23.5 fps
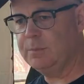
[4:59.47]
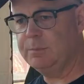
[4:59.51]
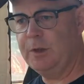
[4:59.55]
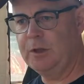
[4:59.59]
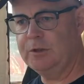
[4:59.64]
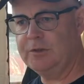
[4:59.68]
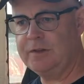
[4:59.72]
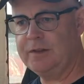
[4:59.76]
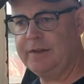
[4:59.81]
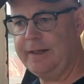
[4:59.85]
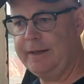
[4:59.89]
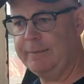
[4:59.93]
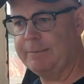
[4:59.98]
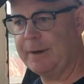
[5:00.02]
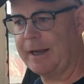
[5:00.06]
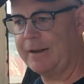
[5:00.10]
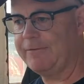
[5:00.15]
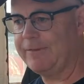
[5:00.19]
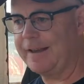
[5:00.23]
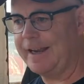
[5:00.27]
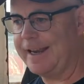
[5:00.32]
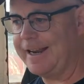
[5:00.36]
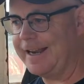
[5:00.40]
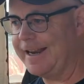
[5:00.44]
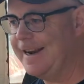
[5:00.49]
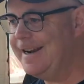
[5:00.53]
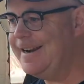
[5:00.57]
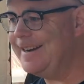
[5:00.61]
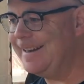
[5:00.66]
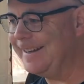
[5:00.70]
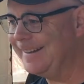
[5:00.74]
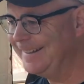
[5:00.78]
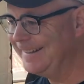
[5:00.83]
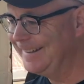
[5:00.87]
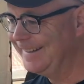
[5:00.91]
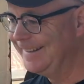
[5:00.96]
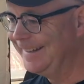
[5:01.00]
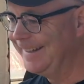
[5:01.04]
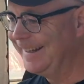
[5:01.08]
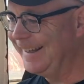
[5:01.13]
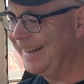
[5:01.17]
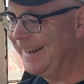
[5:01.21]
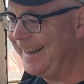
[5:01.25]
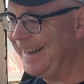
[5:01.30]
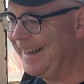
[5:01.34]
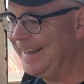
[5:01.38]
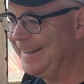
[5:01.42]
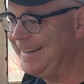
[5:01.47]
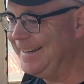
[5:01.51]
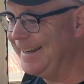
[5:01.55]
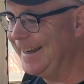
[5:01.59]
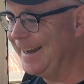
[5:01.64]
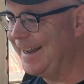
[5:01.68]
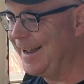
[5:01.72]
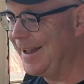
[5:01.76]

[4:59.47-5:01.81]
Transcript: mostly in my van. And